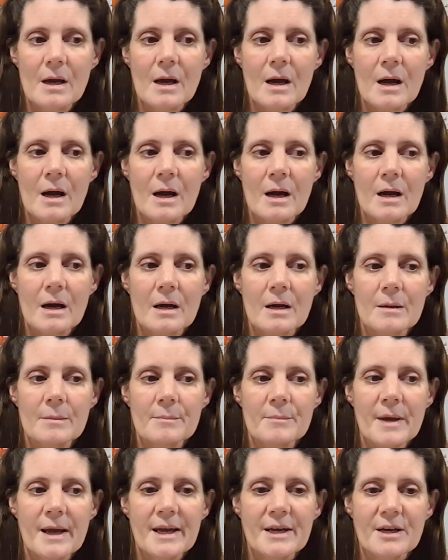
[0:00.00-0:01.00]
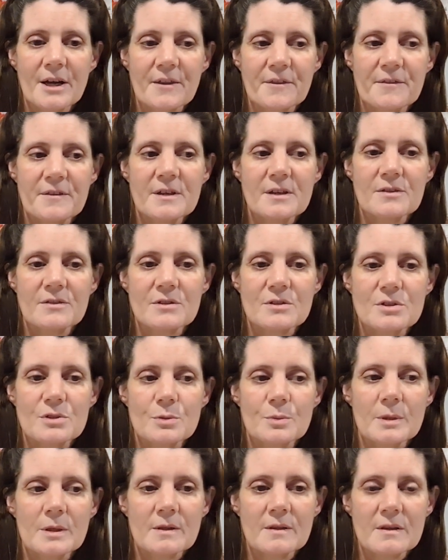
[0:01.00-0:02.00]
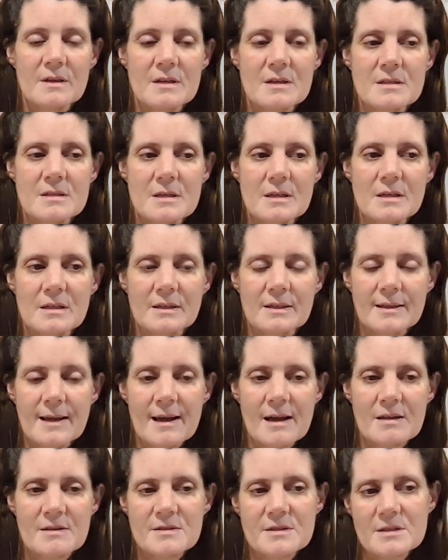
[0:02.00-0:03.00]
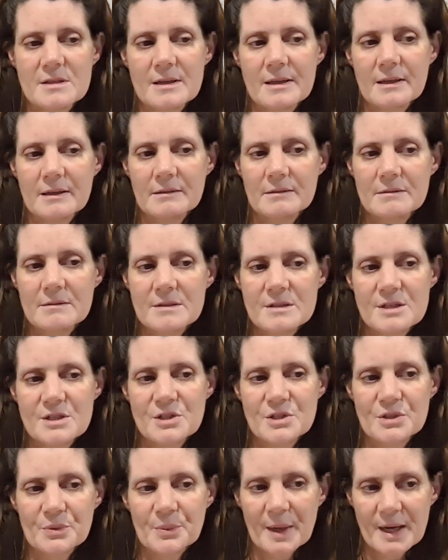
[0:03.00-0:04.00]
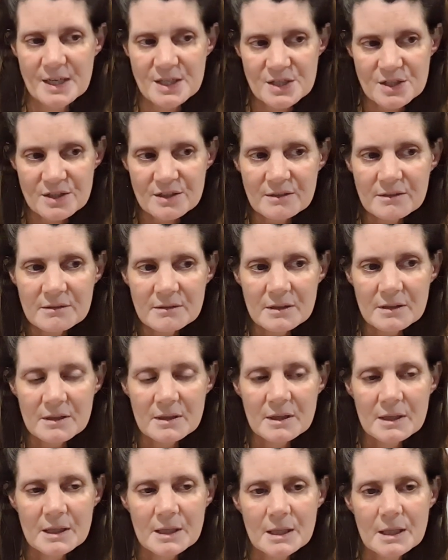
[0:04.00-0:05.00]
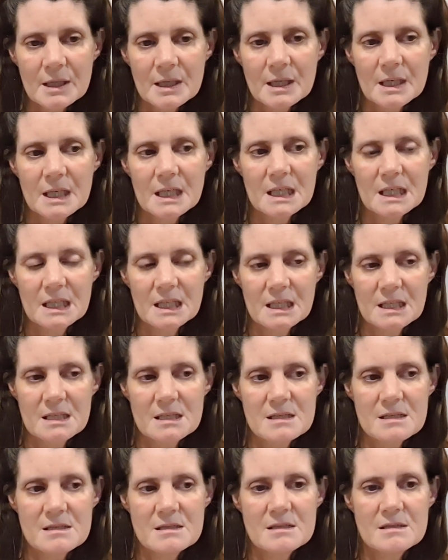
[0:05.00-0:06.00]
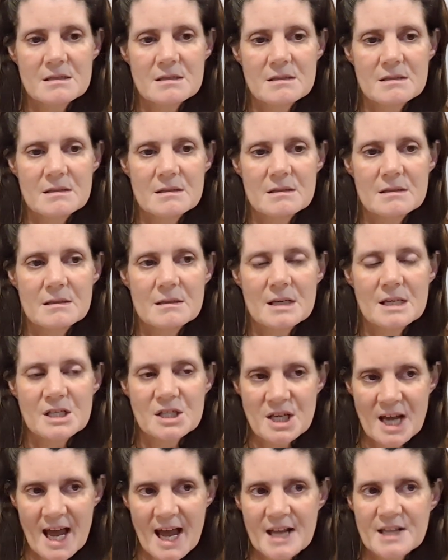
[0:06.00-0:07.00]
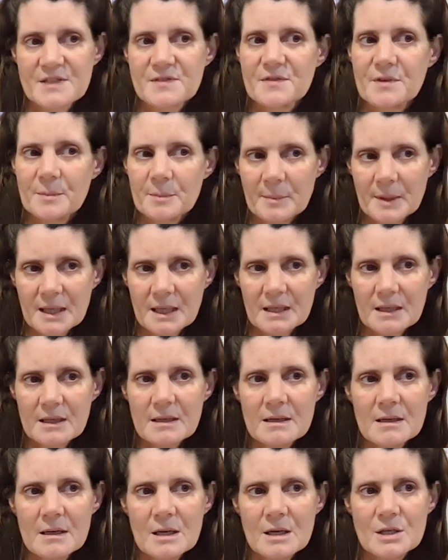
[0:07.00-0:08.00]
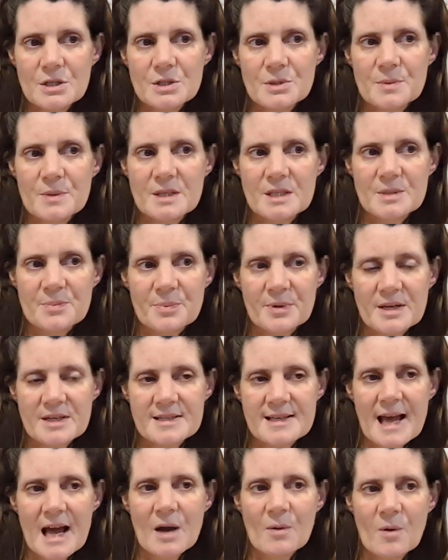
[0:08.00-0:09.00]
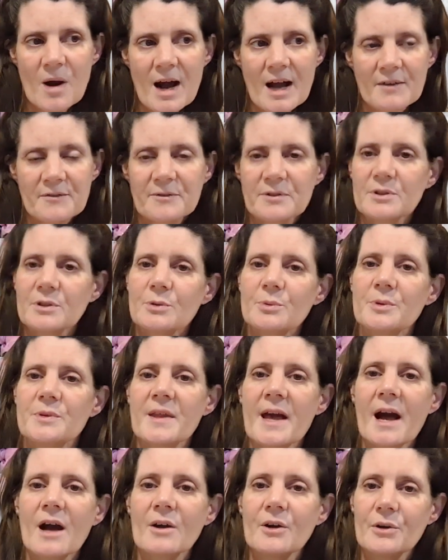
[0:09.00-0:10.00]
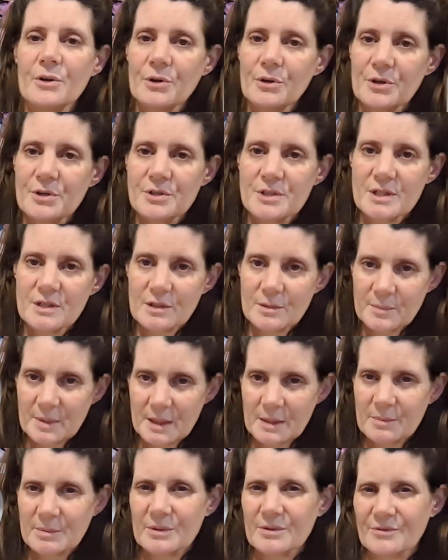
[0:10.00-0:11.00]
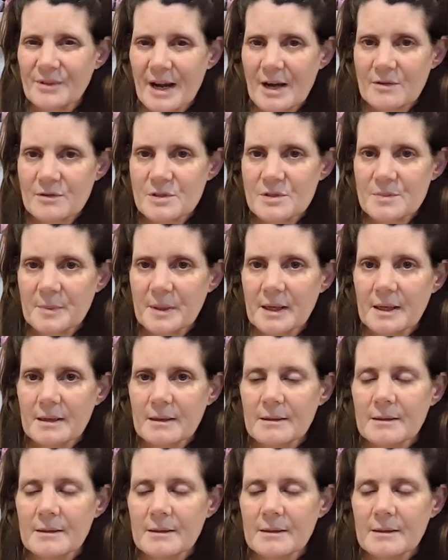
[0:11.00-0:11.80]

And I think that doing things in a counselling situation is a chance for me to express how I feel without hurting the people around me.